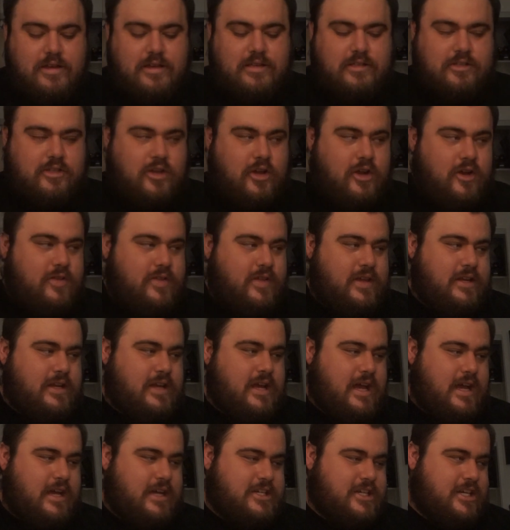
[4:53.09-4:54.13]
so
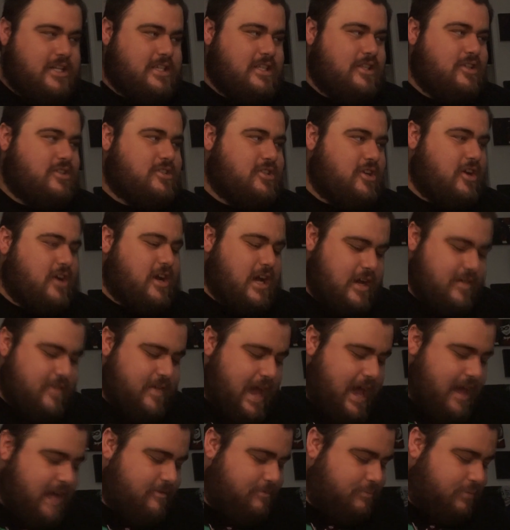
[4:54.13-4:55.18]
that she doesn't look so kind of
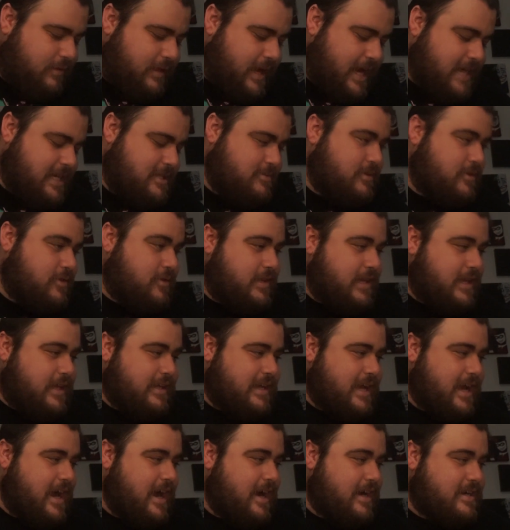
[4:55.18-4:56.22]
out of place with all the other
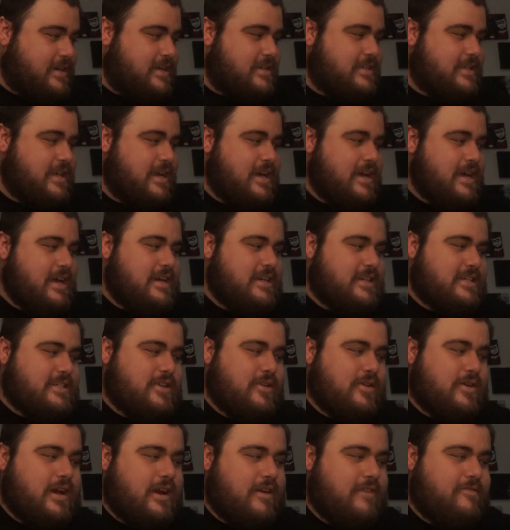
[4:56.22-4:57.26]
characters. She
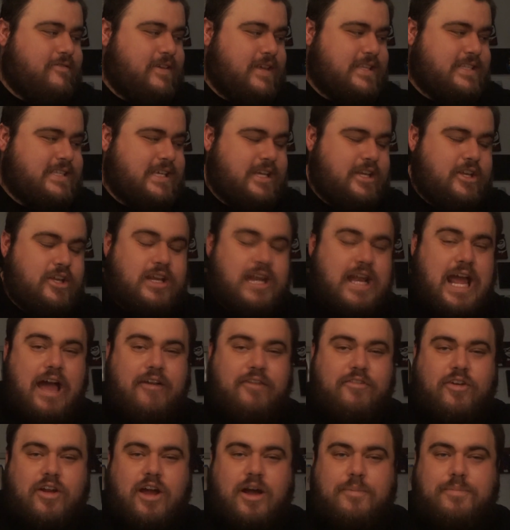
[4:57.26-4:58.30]
still kind of fits in. You can have
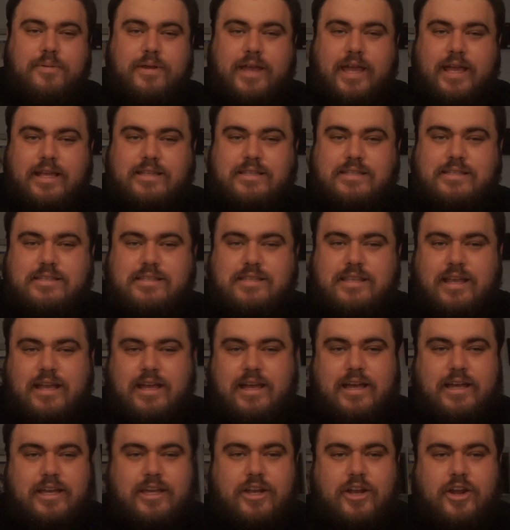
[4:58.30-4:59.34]
her up against,
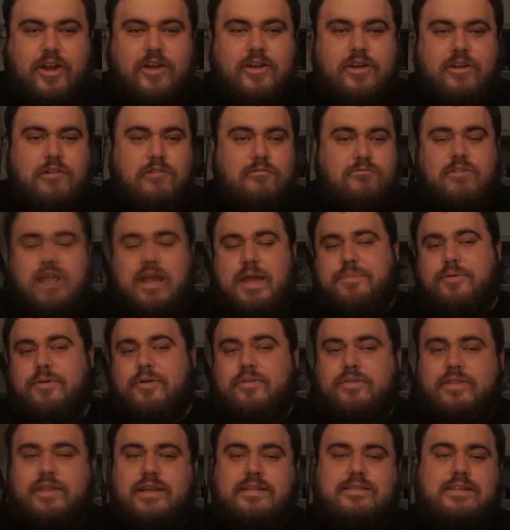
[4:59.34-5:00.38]
you know, Reaper
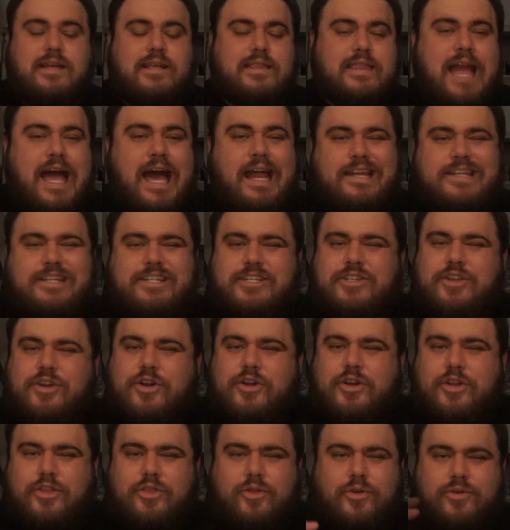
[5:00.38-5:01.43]
and things like that, and she's not
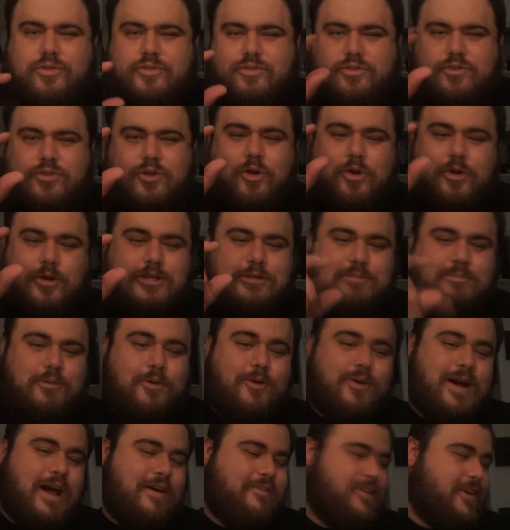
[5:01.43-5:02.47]
going to look too
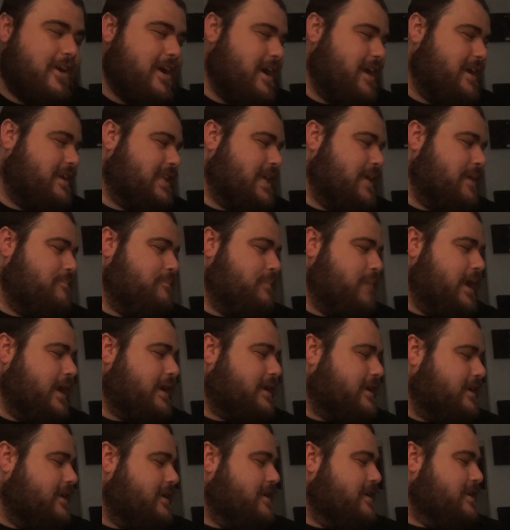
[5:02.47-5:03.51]
small having her out of that
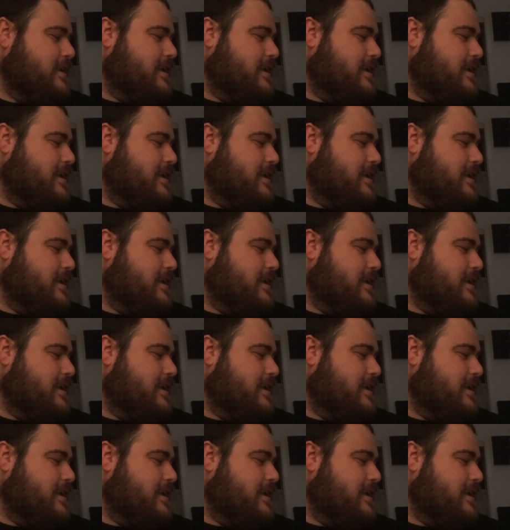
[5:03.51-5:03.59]
mech.